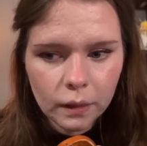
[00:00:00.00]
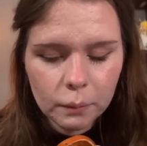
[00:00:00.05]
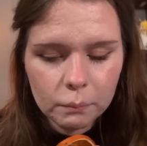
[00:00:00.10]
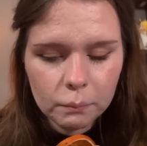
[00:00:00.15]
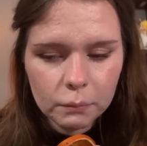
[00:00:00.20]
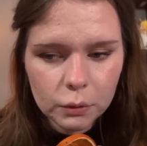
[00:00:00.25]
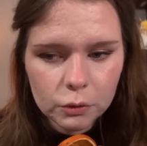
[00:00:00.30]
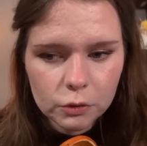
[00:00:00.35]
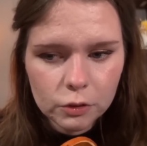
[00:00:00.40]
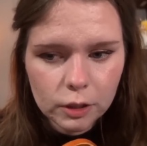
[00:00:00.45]

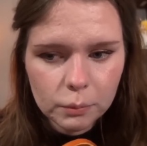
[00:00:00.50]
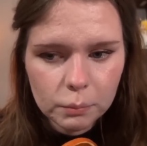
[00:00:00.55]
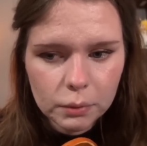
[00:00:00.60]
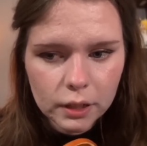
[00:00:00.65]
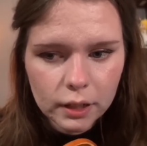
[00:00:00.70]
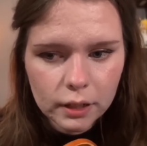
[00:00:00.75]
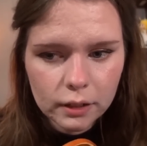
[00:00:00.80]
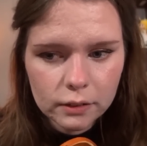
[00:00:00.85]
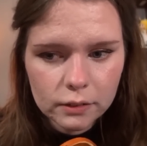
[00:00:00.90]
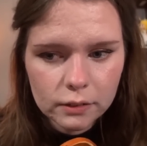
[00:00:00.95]
mostly
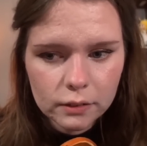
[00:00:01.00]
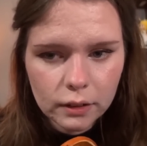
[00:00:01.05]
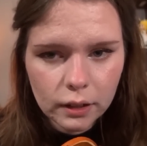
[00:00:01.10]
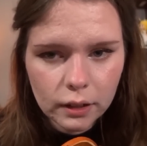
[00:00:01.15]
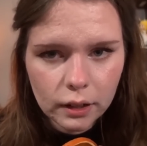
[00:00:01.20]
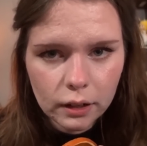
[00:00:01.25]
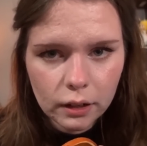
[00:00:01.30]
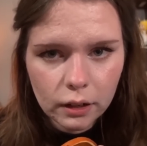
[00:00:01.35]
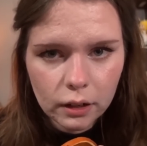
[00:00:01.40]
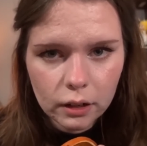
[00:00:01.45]
because
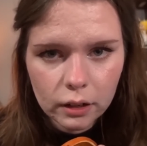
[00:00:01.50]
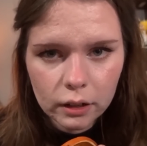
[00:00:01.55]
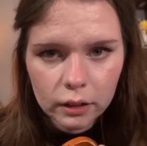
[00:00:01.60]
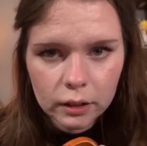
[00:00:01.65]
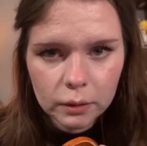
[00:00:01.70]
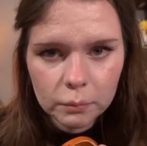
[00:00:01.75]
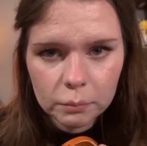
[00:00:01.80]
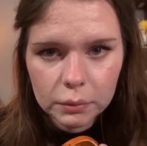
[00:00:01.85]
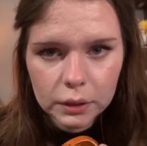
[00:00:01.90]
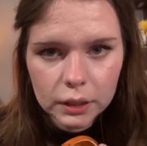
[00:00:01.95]
they are
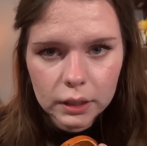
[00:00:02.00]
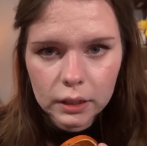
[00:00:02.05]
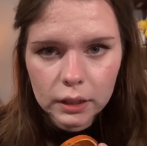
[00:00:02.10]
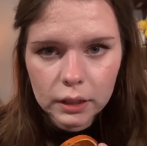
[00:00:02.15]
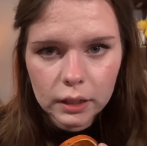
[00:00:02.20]
completely